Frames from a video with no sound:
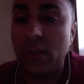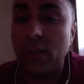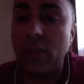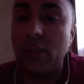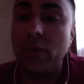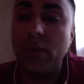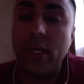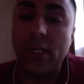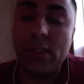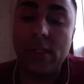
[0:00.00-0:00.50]

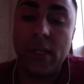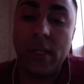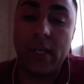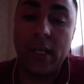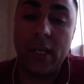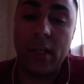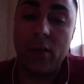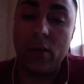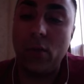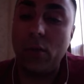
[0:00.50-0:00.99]
You get to
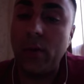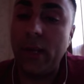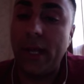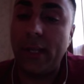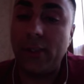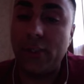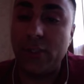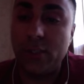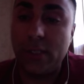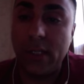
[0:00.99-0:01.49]
get your own
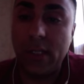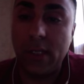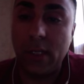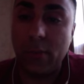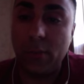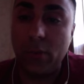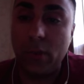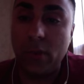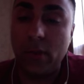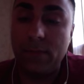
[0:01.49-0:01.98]
HST
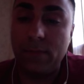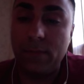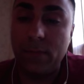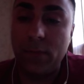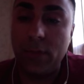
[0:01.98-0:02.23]
number.